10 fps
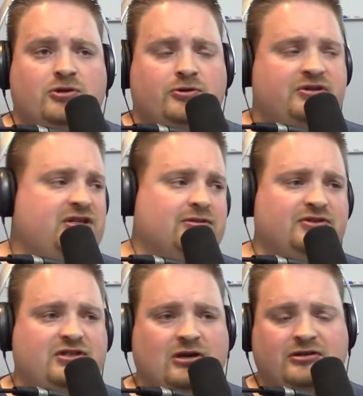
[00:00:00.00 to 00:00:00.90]
and
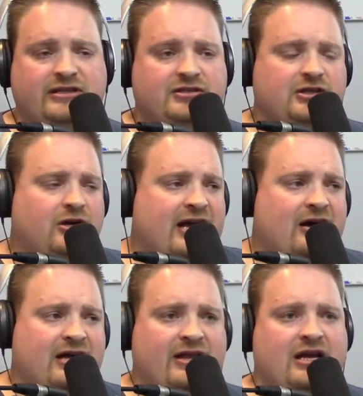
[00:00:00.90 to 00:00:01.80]
everyone in the house is
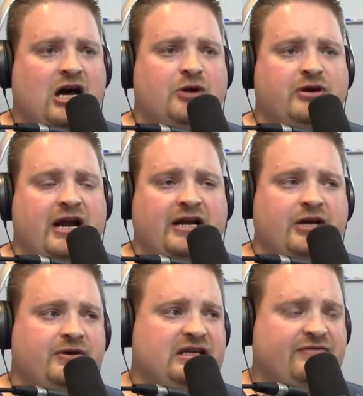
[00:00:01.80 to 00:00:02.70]
starving. They've been smelling it all
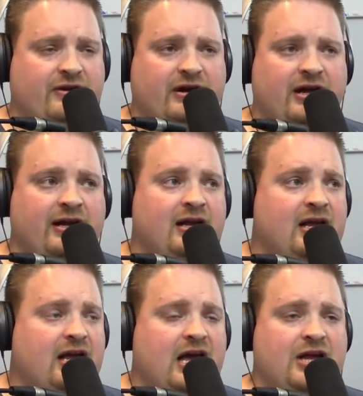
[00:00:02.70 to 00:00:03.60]
day, and your
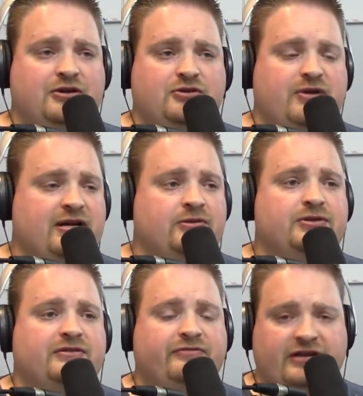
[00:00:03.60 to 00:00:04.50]
pork shoulder is still
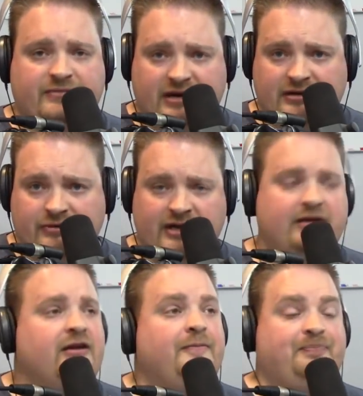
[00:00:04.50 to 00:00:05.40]
stalled out
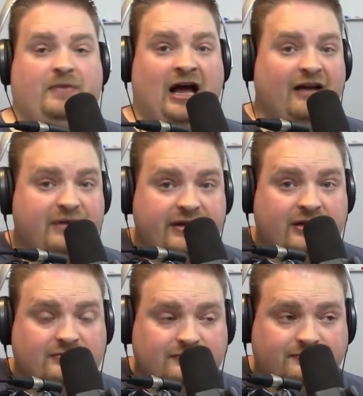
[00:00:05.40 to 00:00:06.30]
at like 180
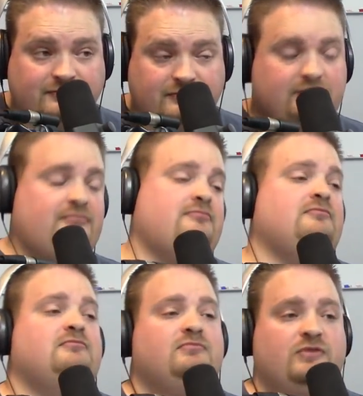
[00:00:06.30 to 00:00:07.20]
degrees Fahrenheit,
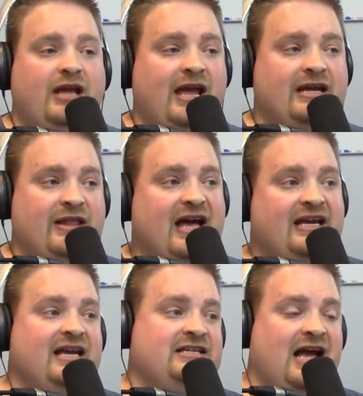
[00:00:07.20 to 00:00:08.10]
and you're just ready to lose your
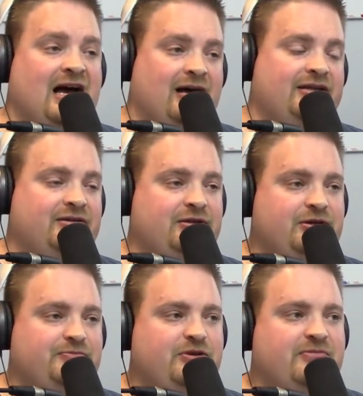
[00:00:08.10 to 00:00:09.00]
freaking mind, right?
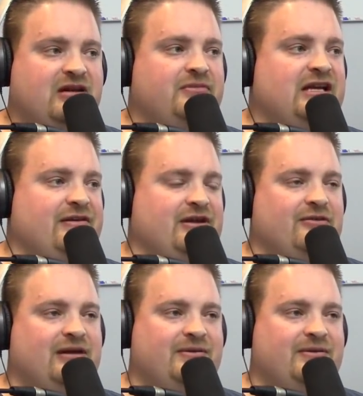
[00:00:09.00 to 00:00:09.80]
I've been there,